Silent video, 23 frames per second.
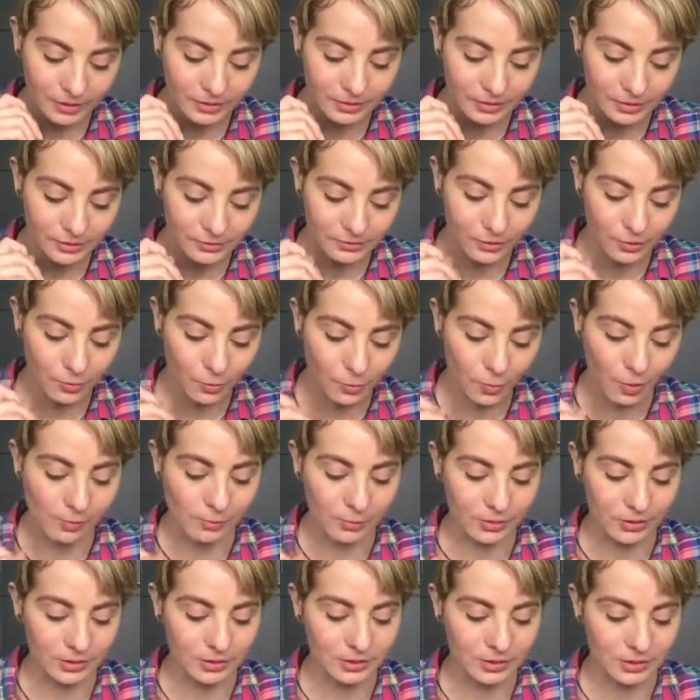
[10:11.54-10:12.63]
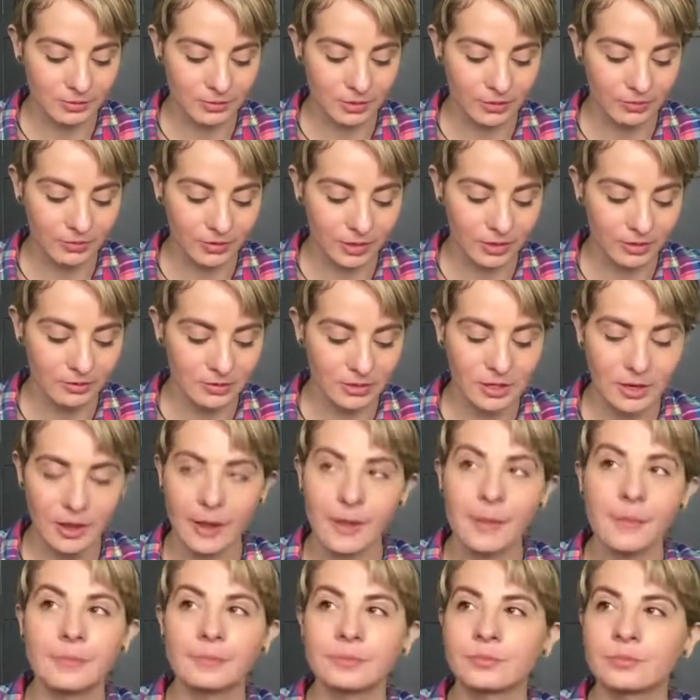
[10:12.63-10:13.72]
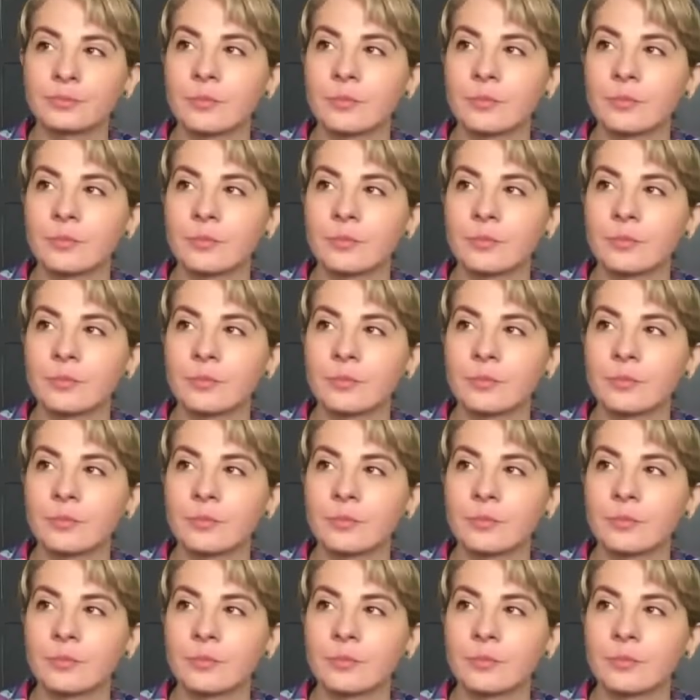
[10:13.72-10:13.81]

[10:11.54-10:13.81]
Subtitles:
I'd like to film one more ASMR video today.